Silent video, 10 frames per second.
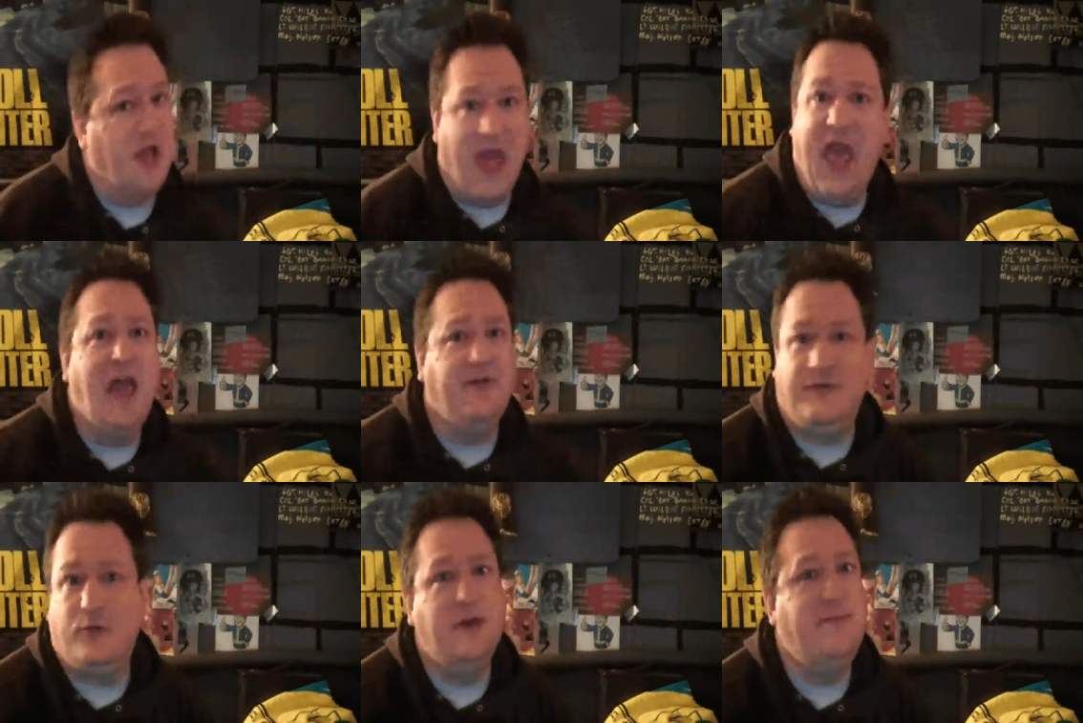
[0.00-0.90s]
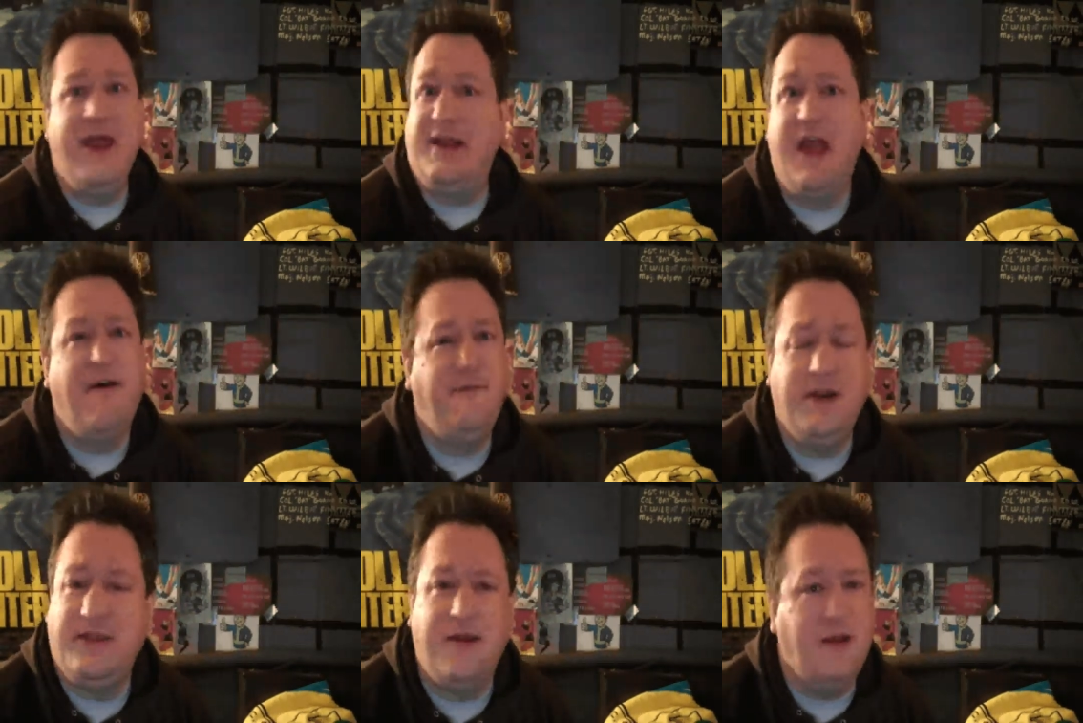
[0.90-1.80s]
has to remake
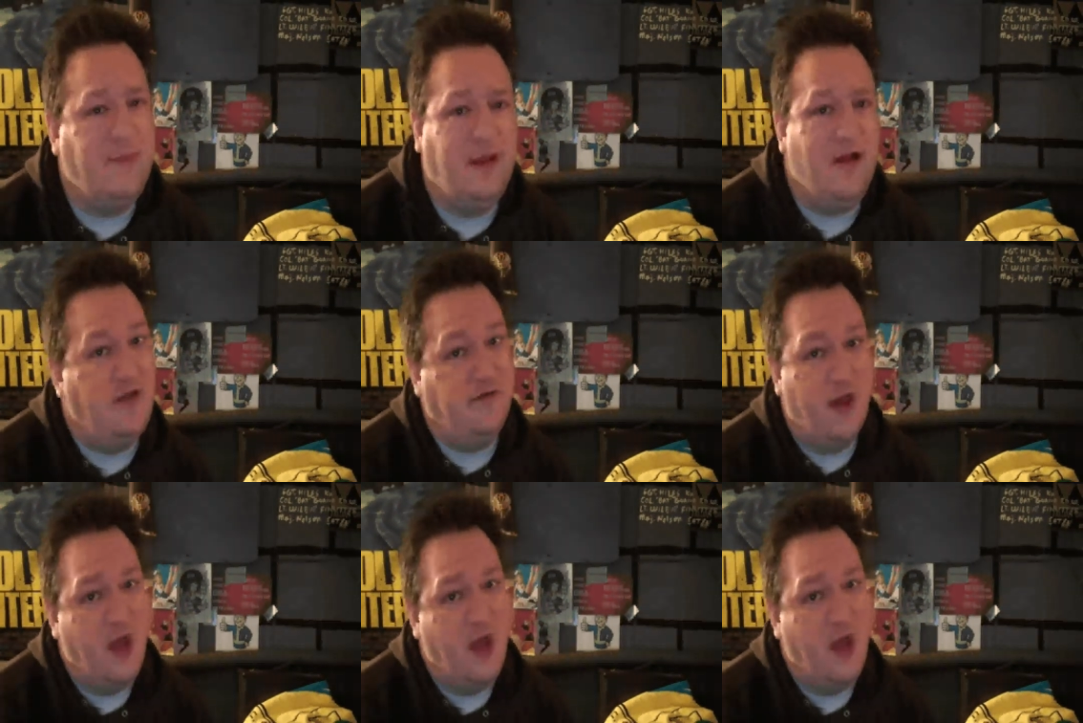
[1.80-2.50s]
everything because